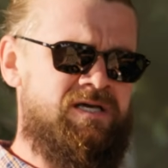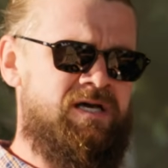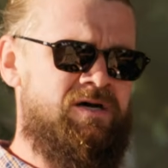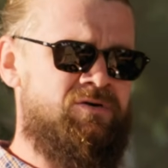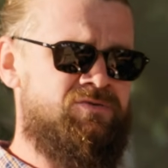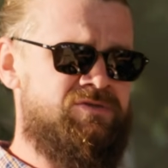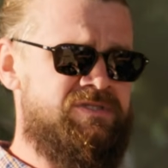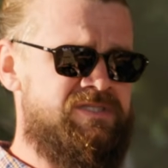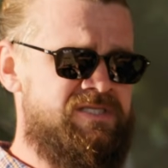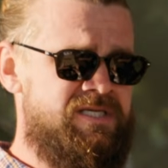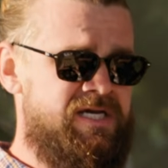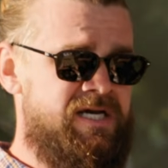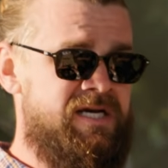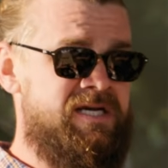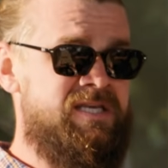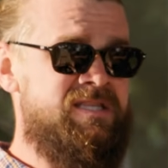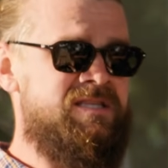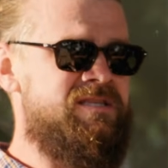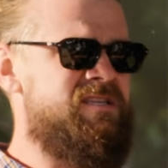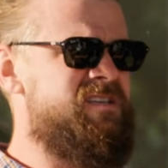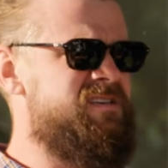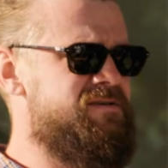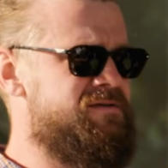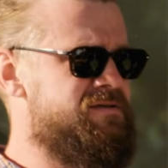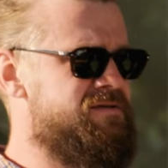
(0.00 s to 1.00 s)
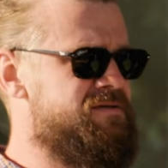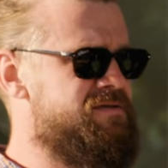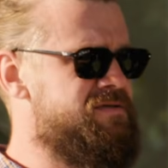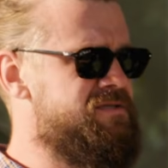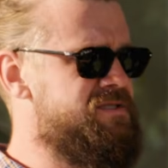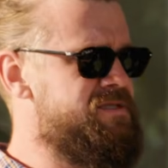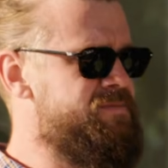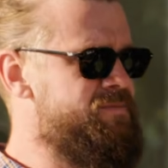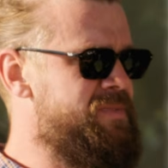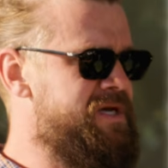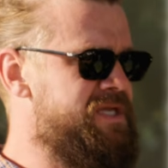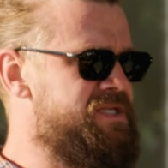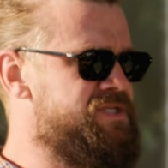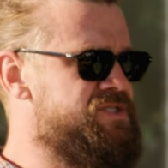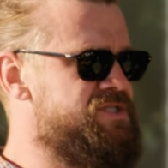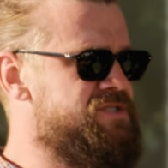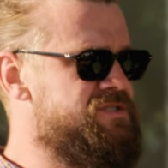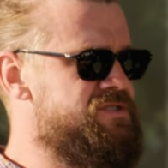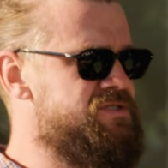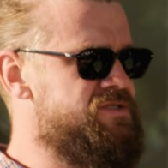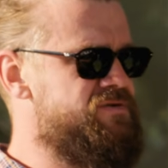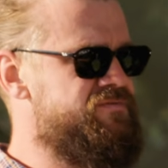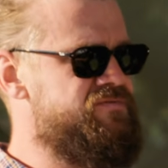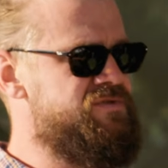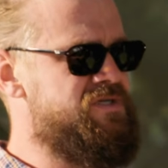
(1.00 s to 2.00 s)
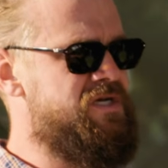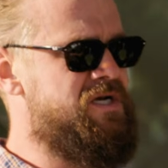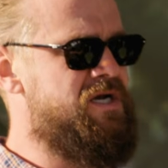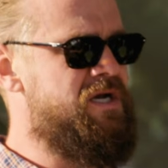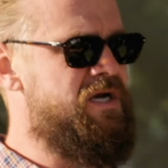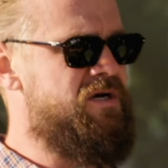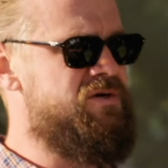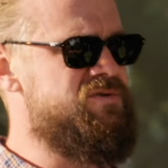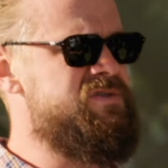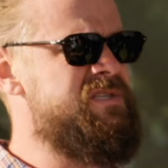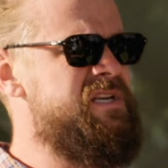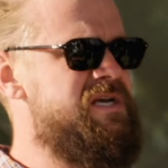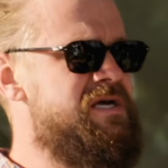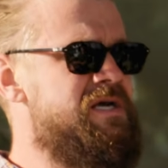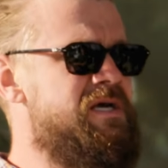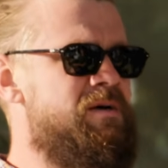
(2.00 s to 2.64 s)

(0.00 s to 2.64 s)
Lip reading: outside dimensions of the house,